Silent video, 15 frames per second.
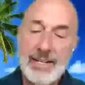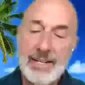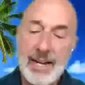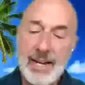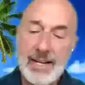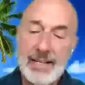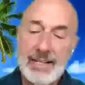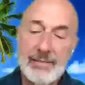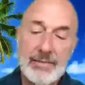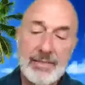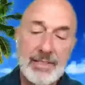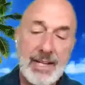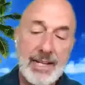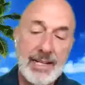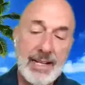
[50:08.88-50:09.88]
guy. He
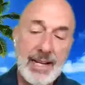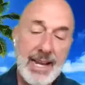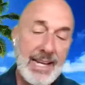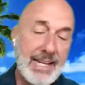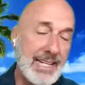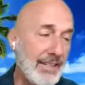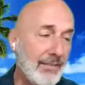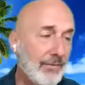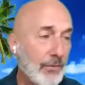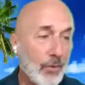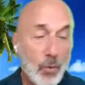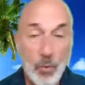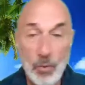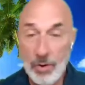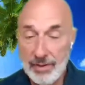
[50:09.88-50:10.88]
was like
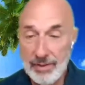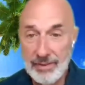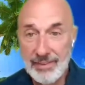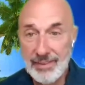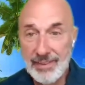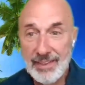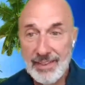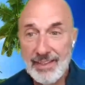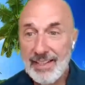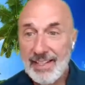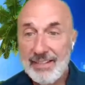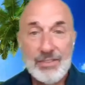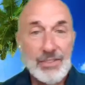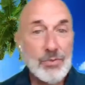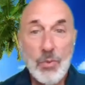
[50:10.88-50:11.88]
84.
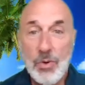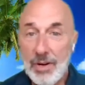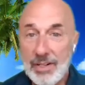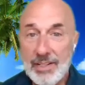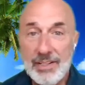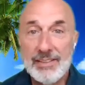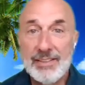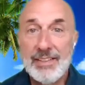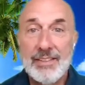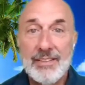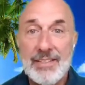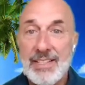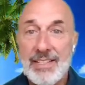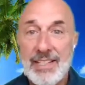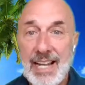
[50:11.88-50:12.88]
He was working, you know,
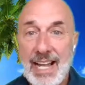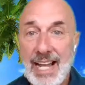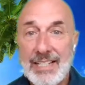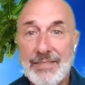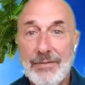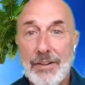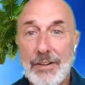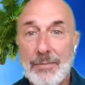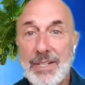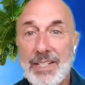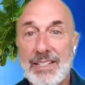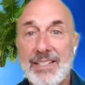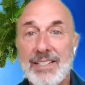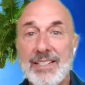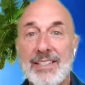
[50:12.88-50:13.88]
he's in the asphalt
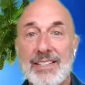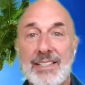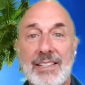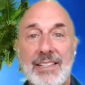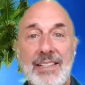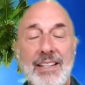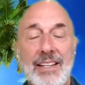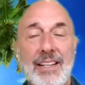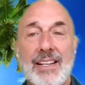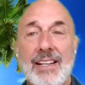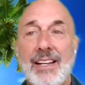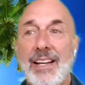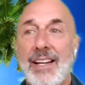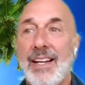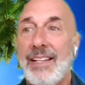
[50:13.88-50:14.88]
business and
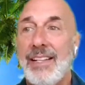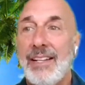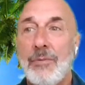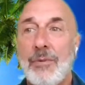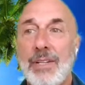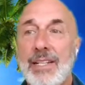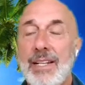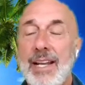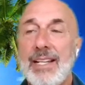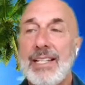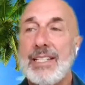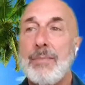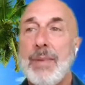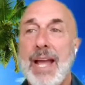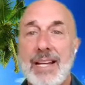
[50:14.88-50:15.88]
and then one day
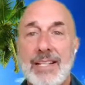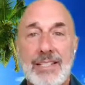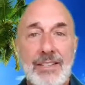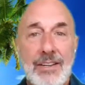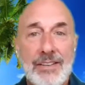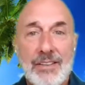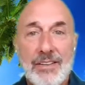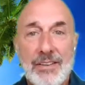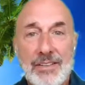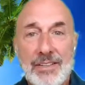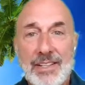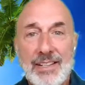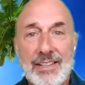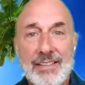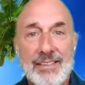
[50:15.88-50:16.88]
his back started
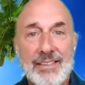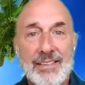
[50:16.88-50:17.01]
hurting